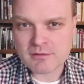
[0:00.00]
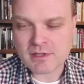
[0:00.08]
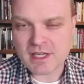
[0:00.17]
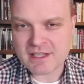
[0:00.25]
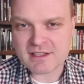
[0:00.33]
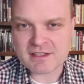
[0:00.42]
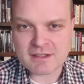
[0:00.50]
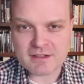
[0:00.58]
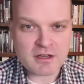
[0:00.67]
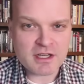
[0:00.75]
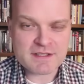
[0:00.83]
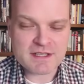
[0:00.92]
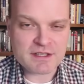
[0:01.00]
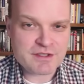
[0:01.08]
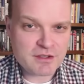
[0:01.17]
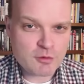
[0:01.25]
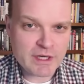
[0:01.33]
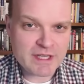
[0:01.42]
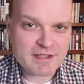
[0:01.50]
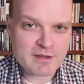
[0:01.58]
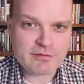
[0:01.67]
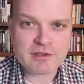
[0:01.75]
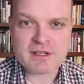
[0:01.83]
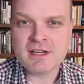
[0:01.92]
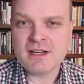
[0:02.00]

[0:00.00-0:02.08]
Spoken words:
I think that the context is quite different.